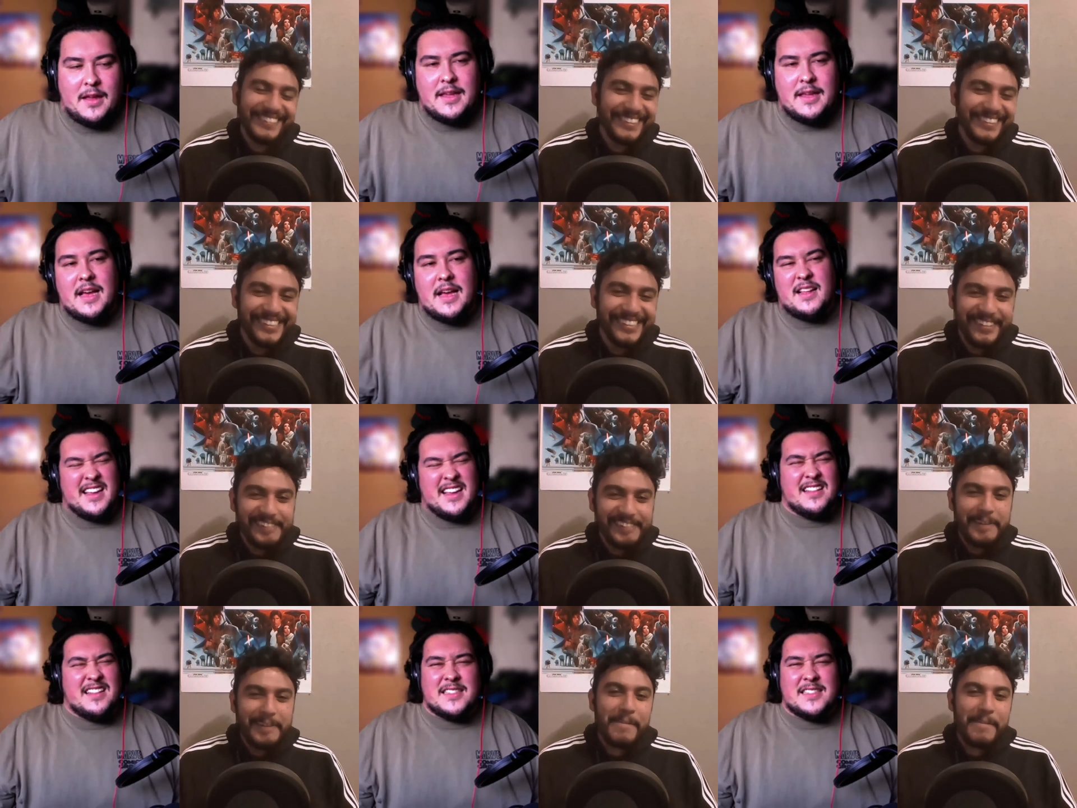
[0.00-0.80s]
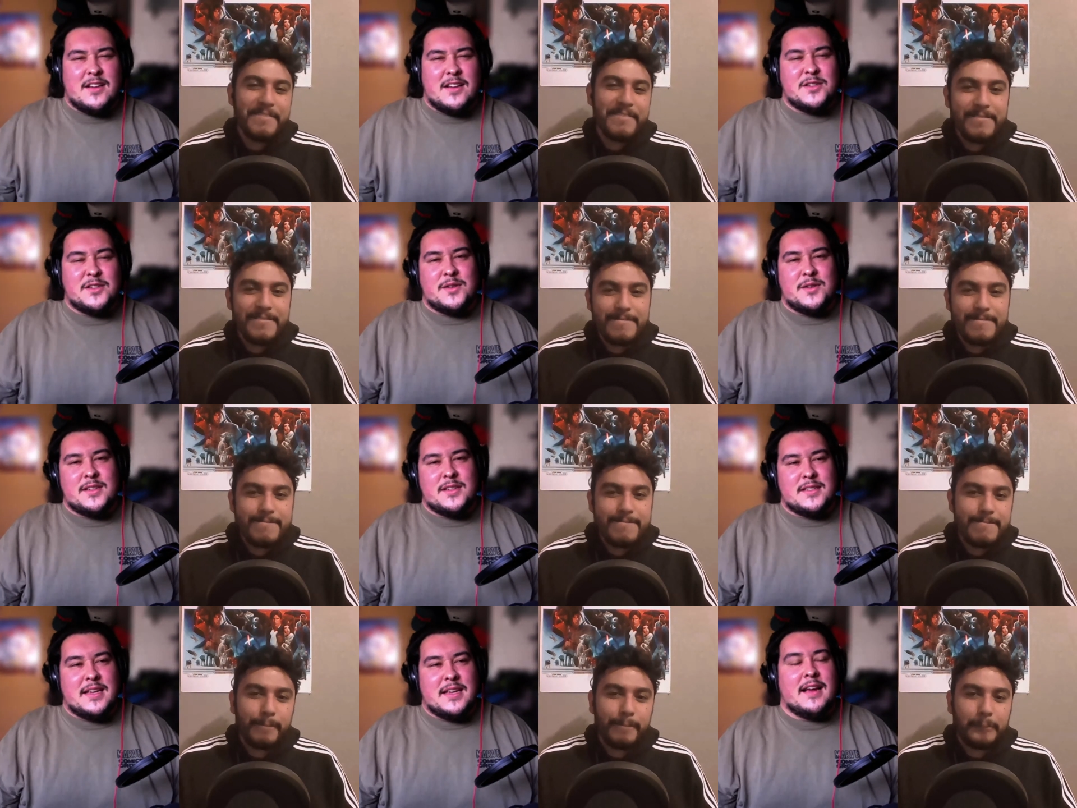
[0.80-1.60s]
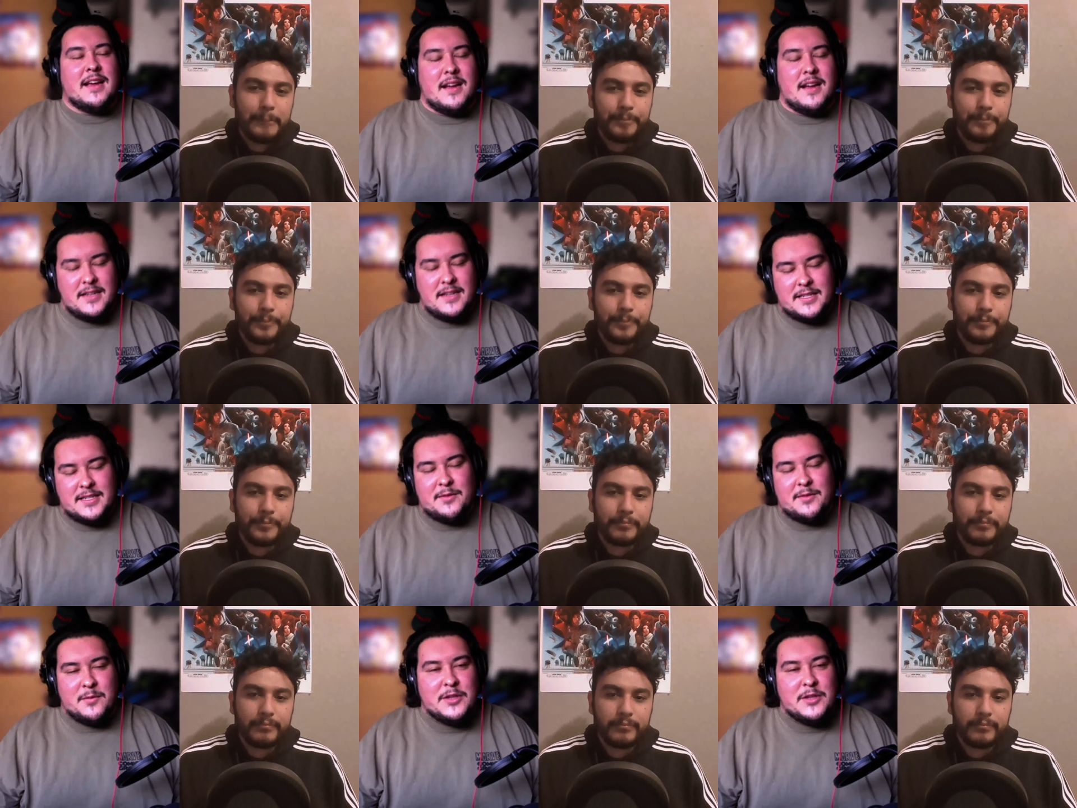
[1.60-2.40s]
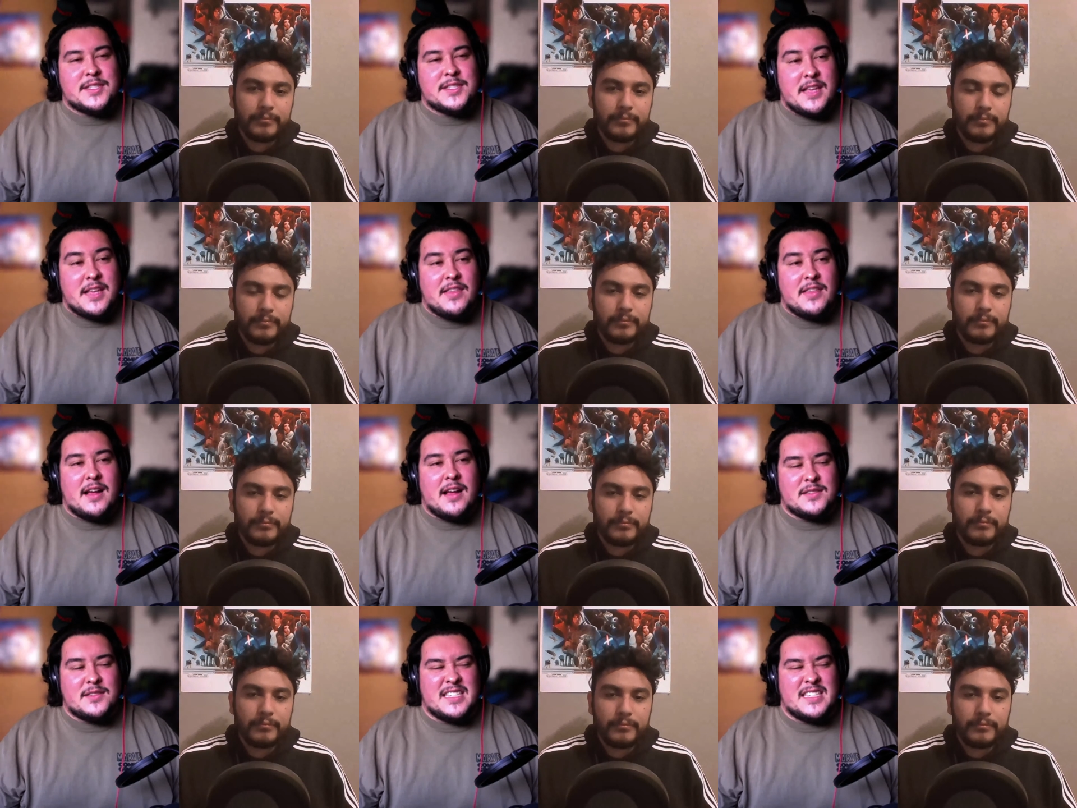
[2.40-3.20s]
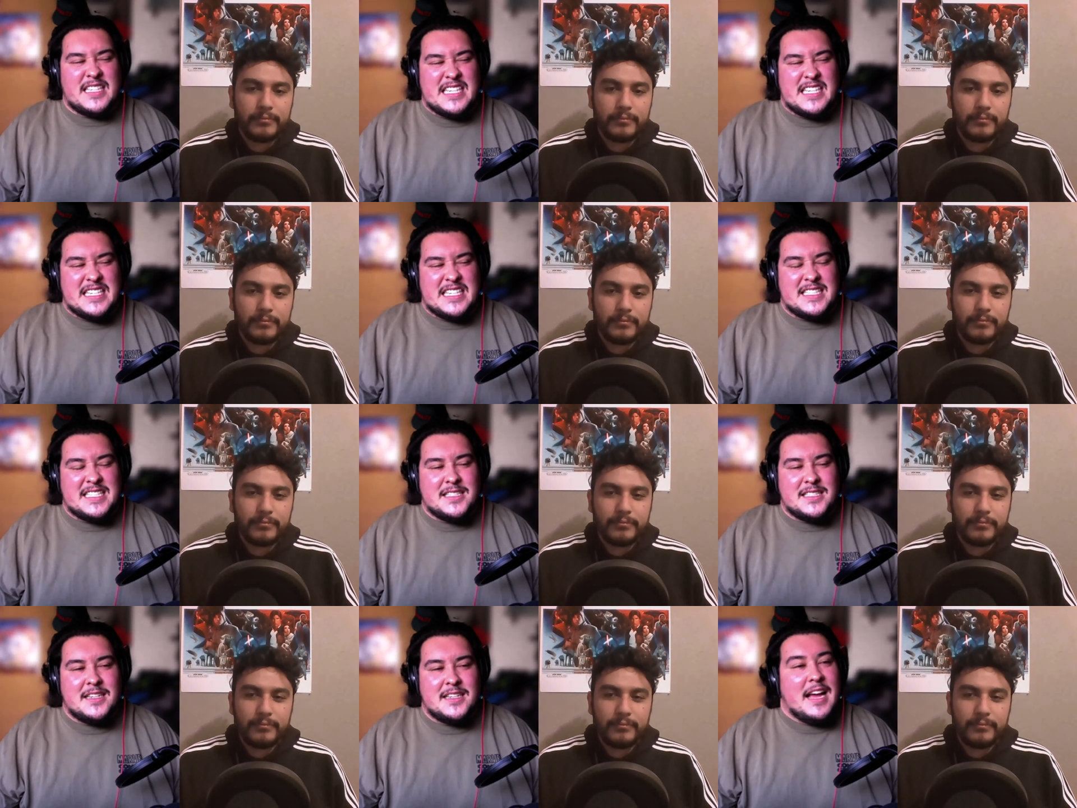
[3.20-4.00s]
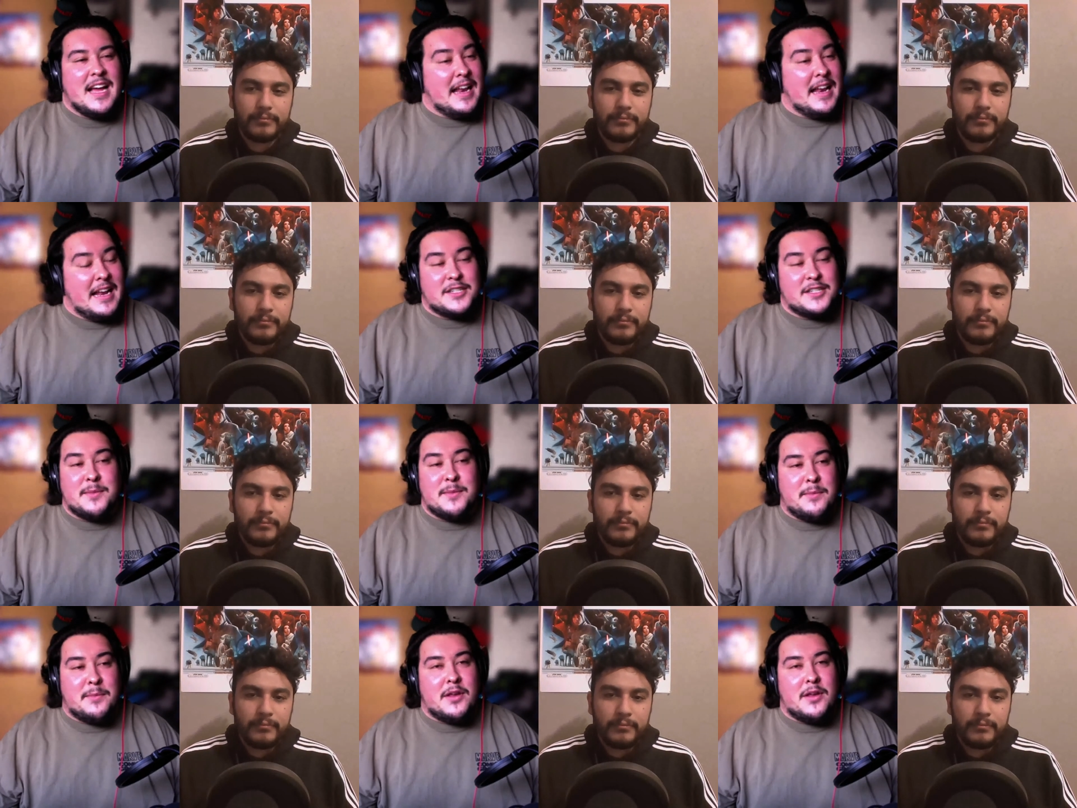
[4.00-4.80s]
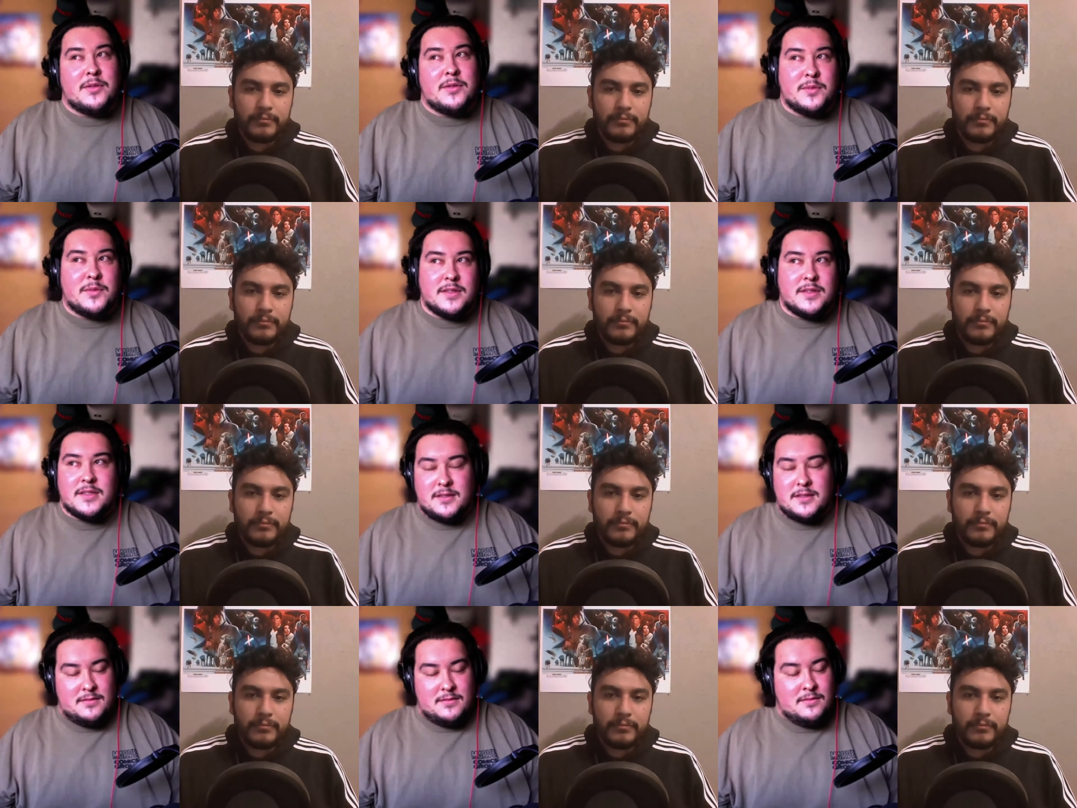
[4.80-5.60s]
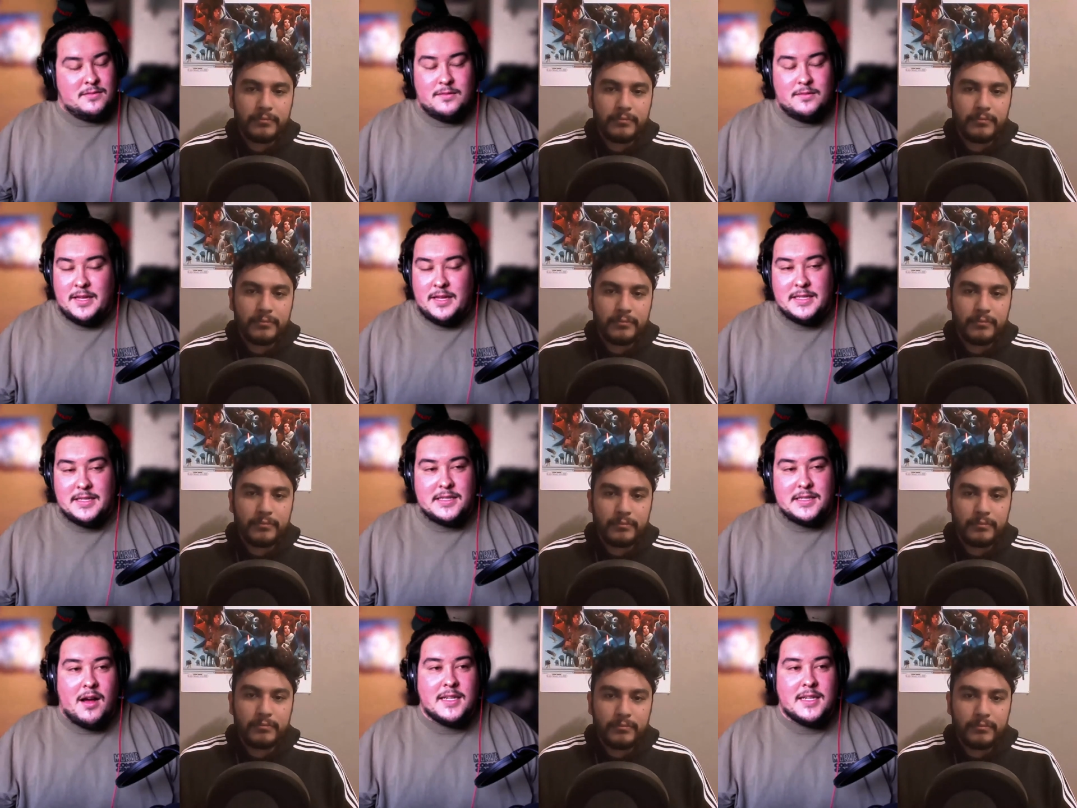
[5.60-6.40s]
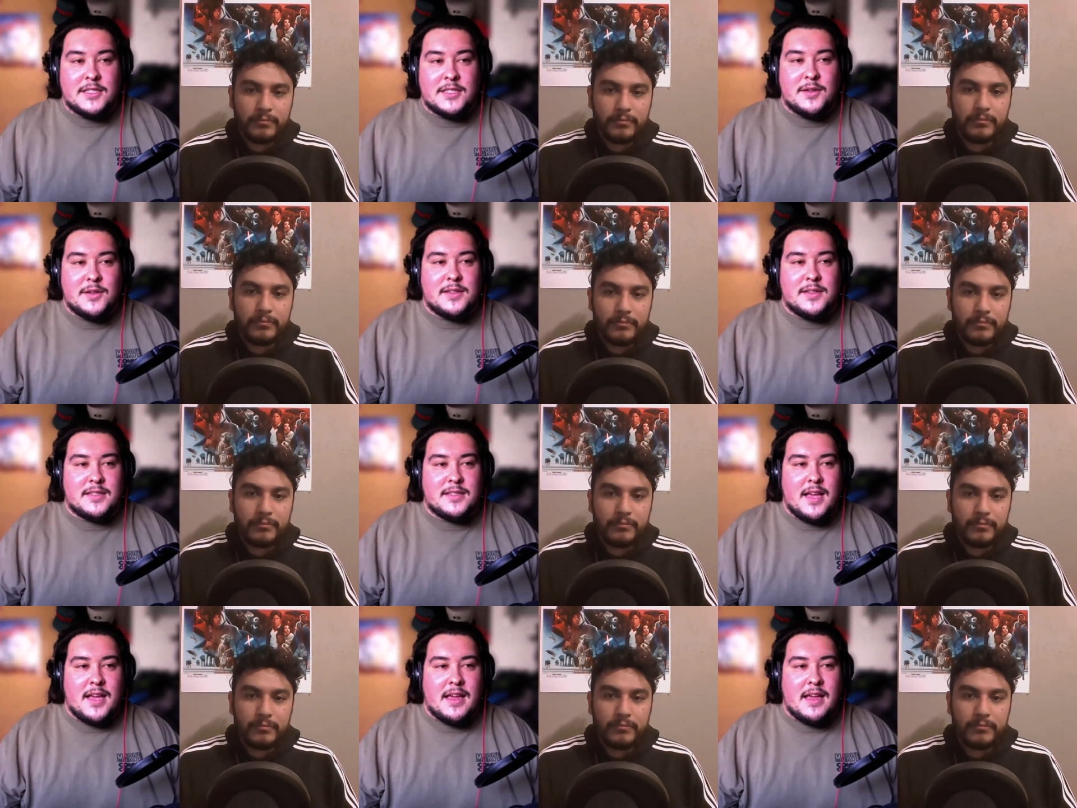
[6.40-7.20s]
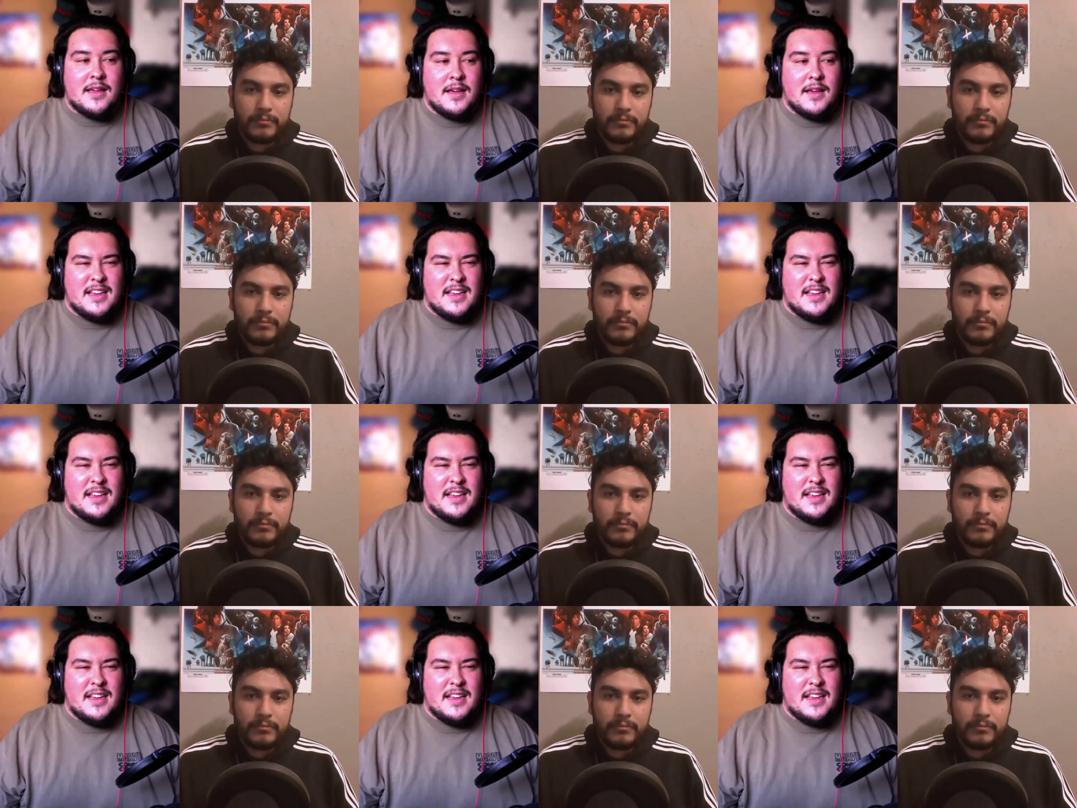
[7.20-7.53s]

Speaker 1: Yeah, again, the song choice, it kind of did. When you said that, I was like, yeah. And actually, my brother he saw it too, and he's like,